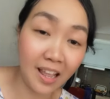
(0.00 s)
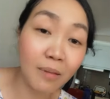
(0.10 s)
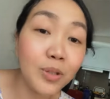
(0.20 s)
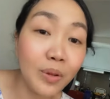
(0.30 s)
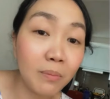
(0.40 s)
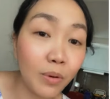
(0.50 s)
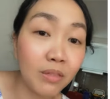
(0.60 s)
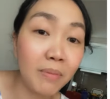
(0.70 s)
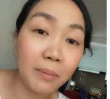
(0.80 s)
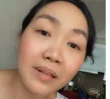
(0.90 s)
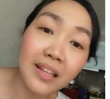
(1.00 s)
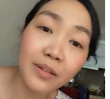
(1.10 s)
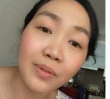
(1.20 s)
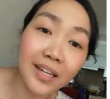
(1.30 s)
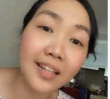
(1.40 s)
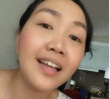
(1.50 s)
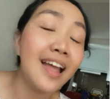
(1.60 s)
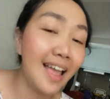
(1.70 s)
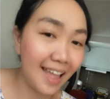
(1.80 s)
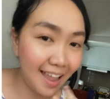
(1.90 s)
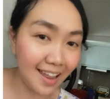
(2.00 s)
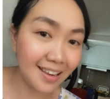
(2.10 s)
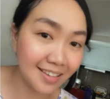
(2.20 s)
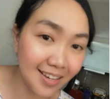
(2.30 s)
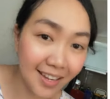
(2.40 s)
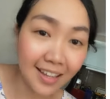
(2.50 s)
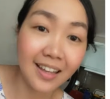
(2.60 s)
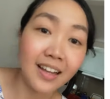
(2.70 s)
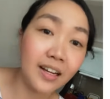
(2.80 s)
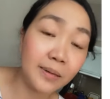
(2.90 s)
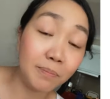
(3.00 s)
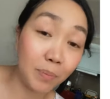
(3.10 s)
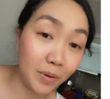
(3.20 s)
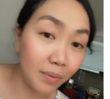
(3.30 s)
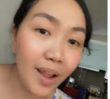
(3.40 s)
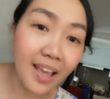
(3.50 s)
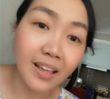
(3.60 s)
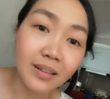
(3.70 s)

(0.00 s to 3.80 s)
I'm doing both baby-led weaning and puree.